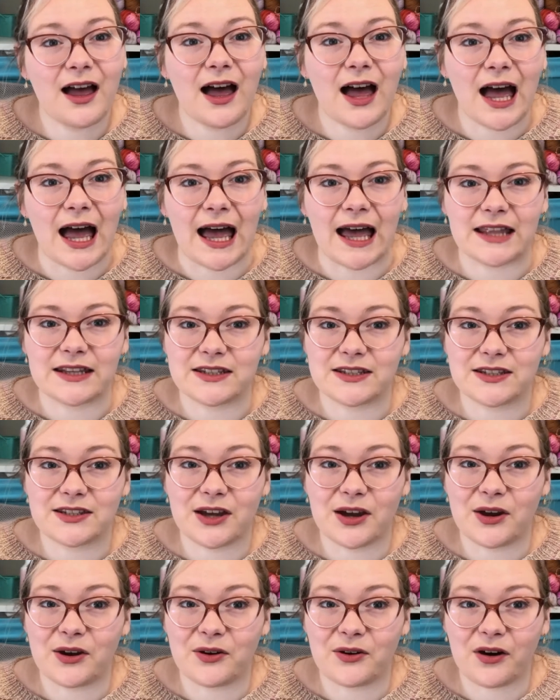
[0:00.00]
And
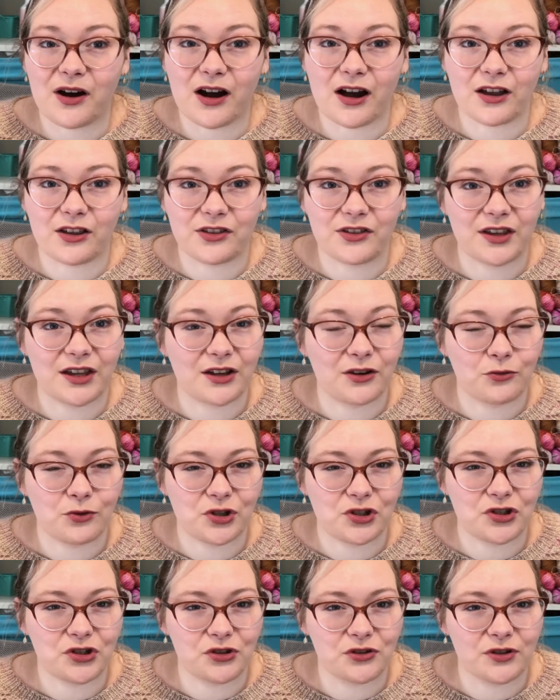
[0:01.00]
so I think we
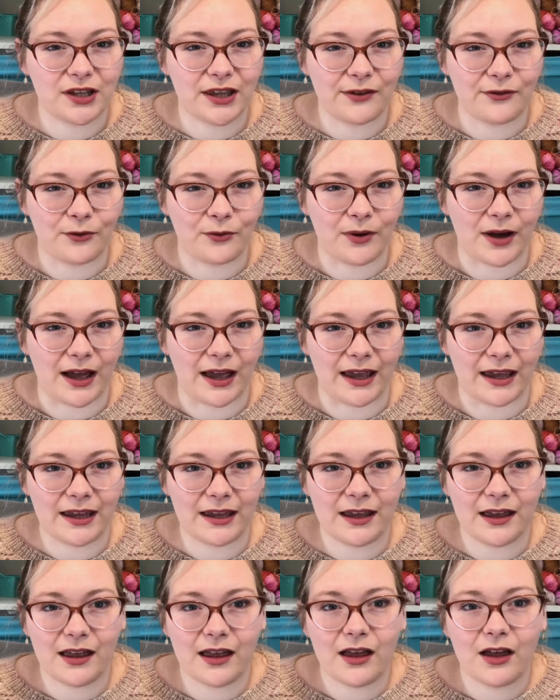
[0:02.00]
should do a giveaway
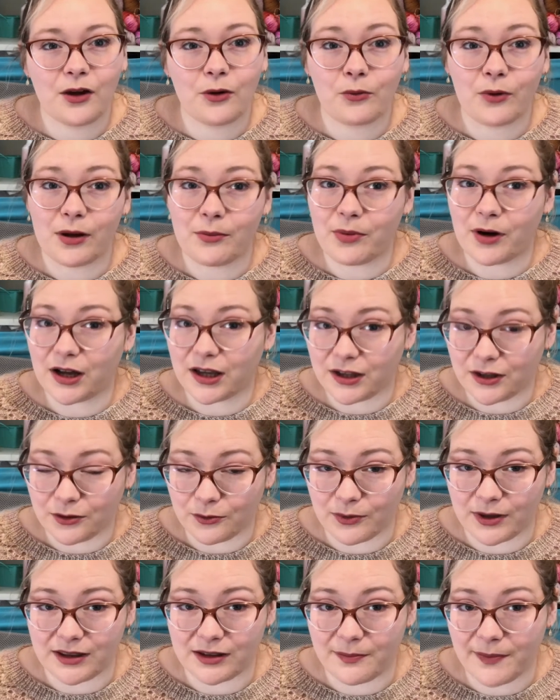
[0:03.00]
whereby you
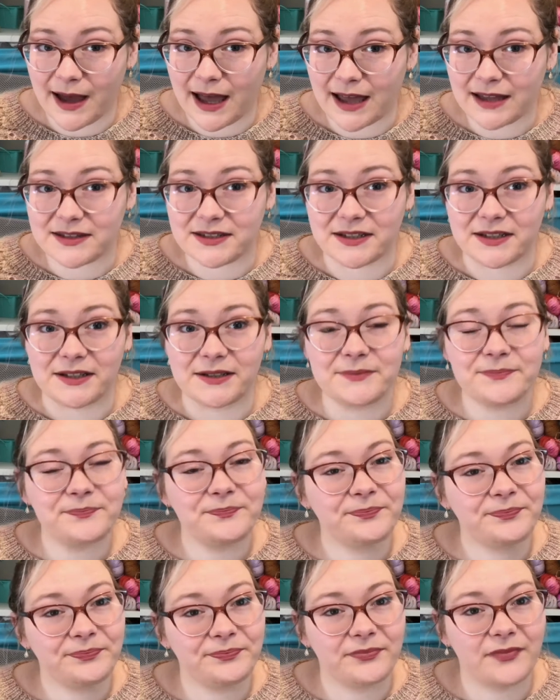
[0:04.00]
win the pattern,
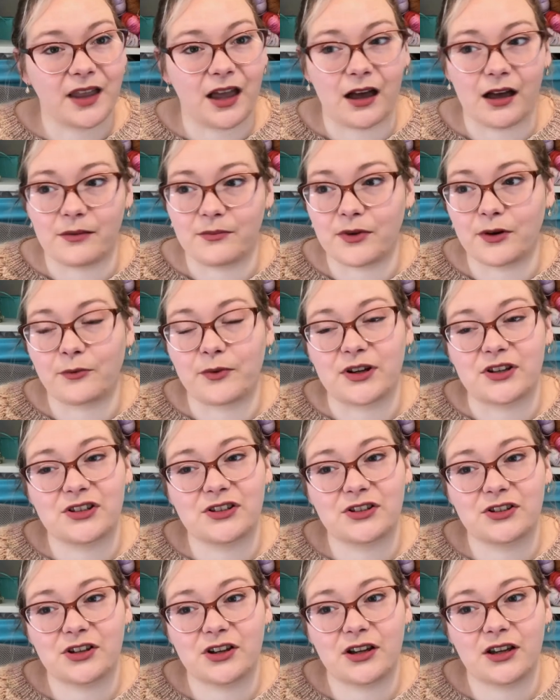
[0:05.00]
which
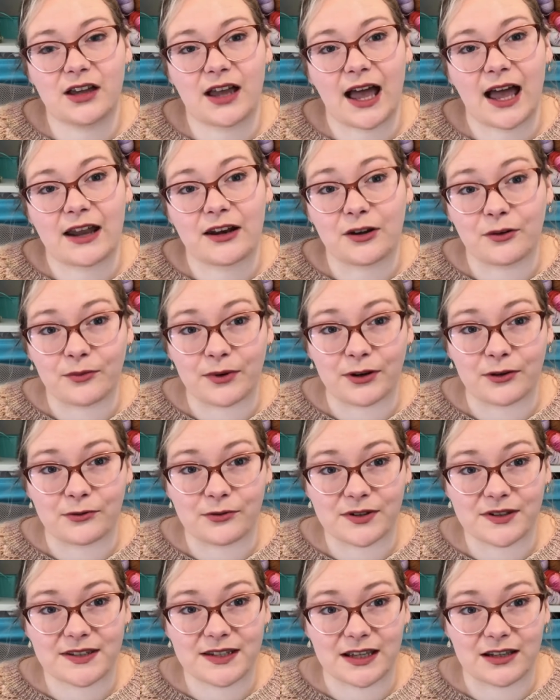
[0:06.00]
Hannah will
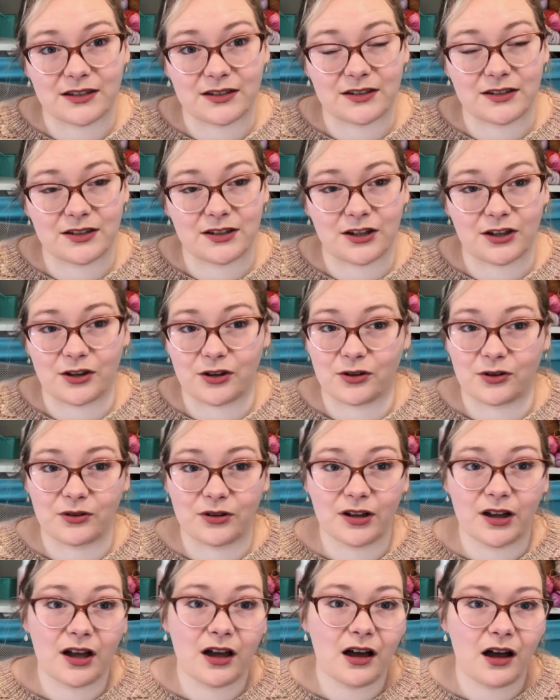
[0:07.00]
send to you
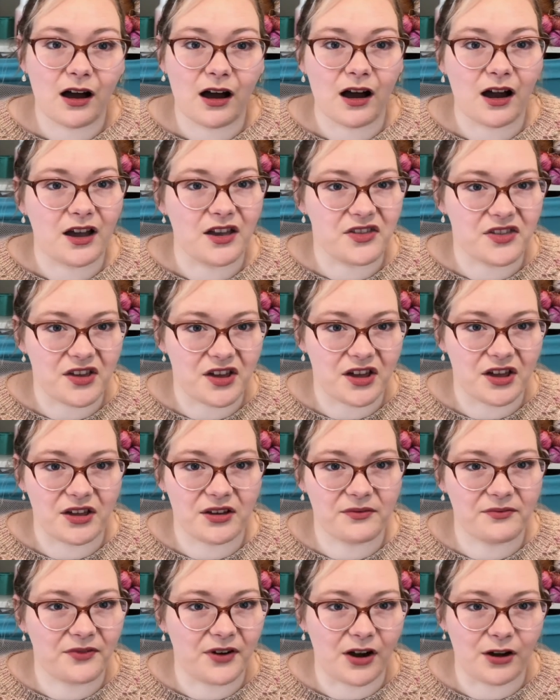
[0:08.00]
either
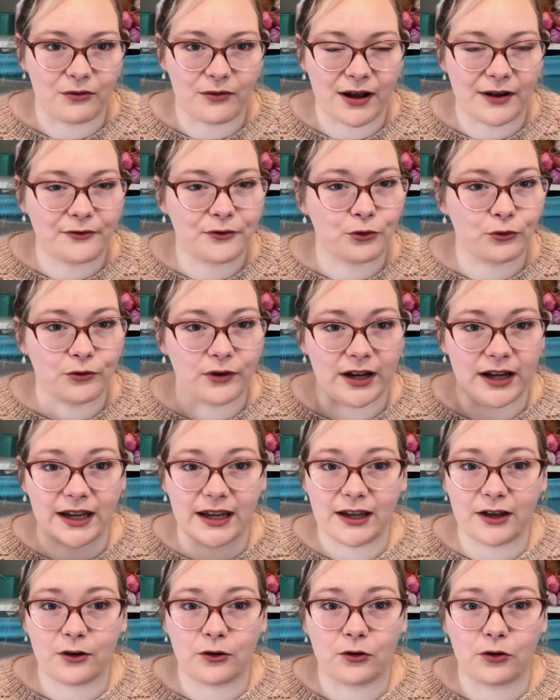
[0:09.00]
via
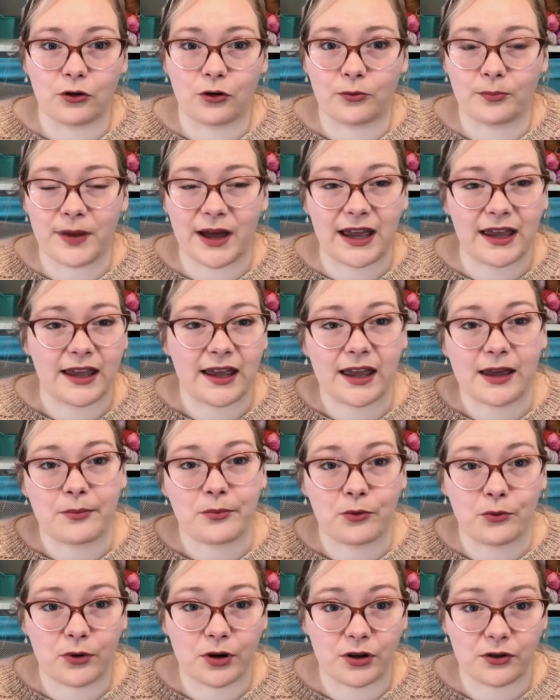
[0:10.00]
Ravelry or PayHip or
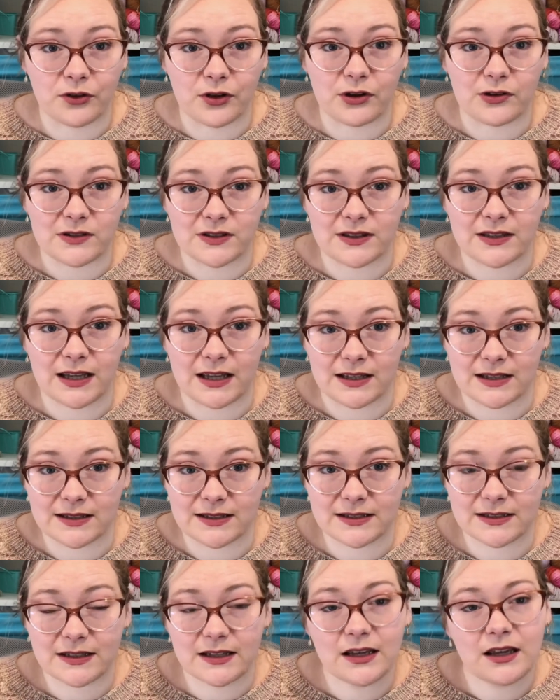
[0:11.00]
one of those things
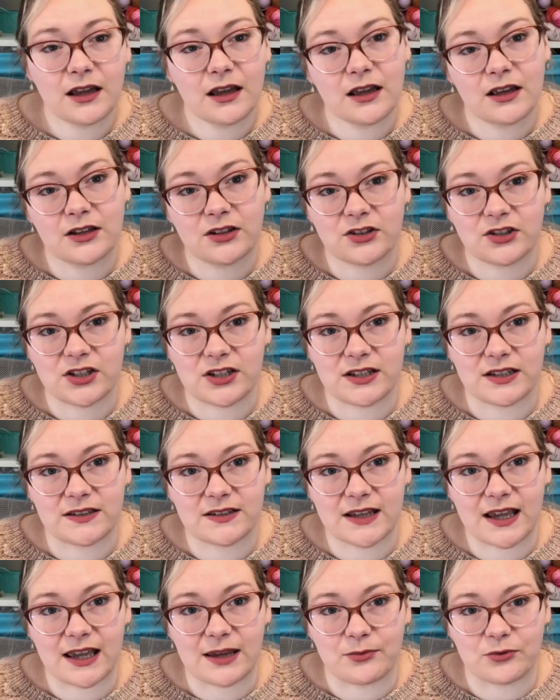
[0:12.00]
she's
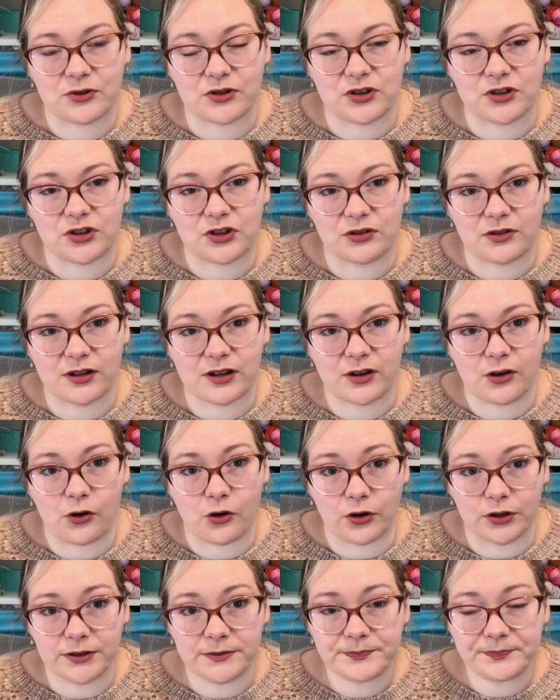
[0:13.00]
able to do it
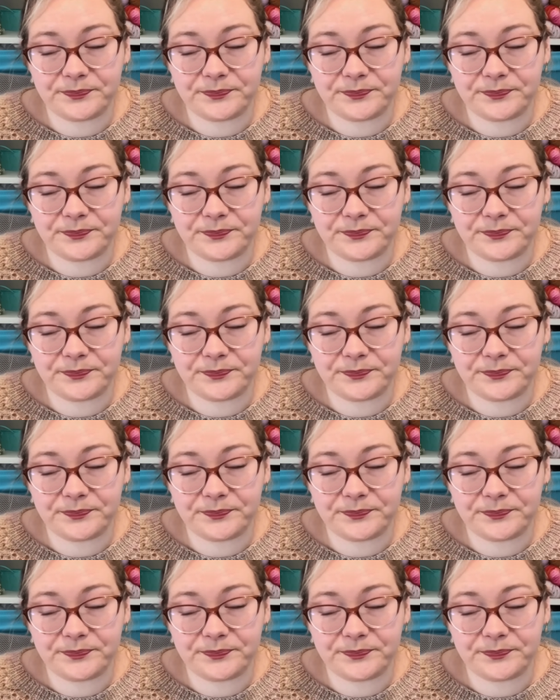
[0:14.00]
on.